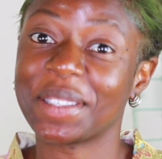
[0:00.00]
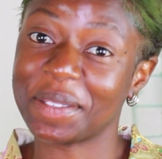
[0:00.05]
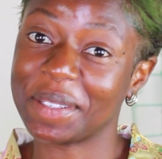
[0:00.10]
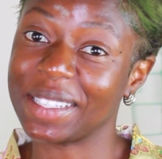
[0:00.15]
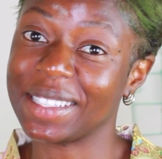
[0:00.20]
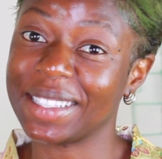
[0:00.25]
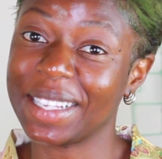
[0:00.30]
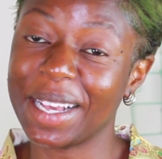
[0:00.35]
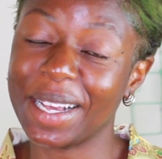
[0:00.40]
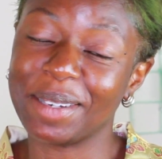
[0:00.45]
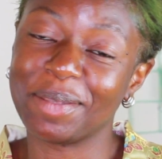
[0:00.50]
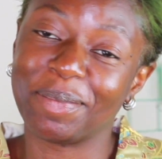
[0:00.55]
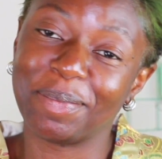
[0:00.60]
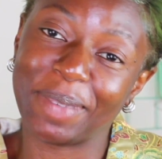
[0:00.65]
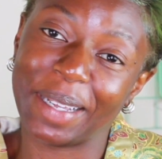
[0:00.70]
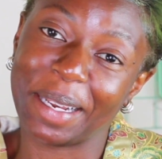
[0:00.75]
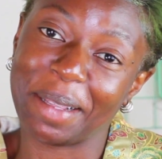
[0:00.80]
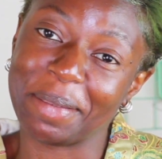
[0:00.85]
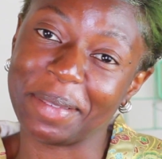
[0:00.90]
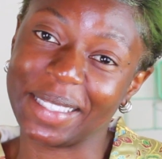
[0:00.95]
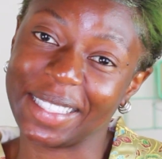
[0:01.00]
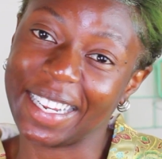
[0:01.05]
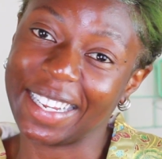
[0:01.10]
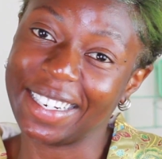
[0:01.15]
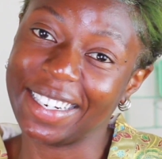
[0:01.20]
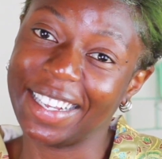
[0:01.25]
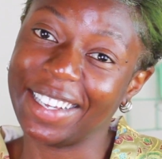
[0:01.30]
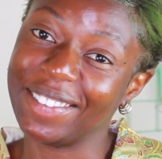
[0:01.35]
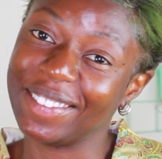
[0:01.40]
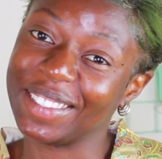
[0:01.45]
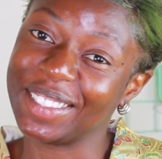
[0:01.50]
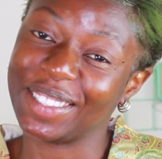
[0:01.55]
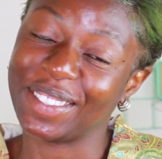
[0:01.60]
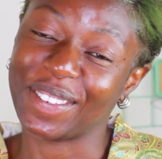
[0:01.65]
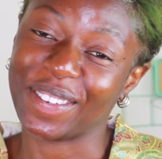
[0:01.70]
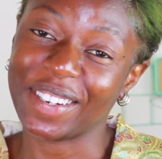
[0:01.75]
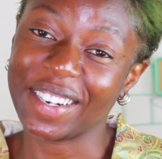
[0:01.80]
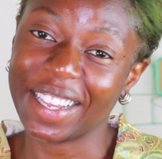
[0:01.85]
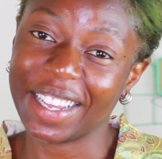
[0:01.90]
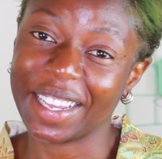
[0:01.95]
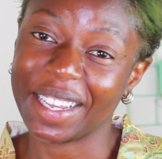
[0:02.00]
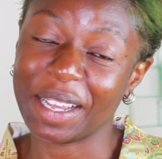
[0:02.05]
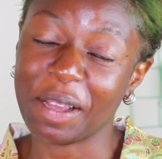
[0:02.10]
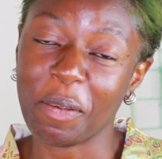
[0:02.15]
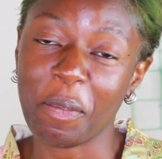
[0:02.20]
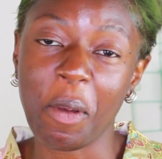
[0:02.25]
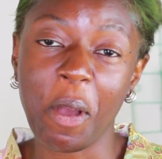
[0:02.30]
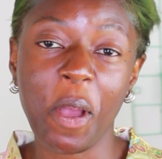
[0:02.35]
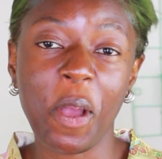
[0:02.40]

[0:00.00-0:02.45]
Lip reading: What's up? My name's Nana. What's your name?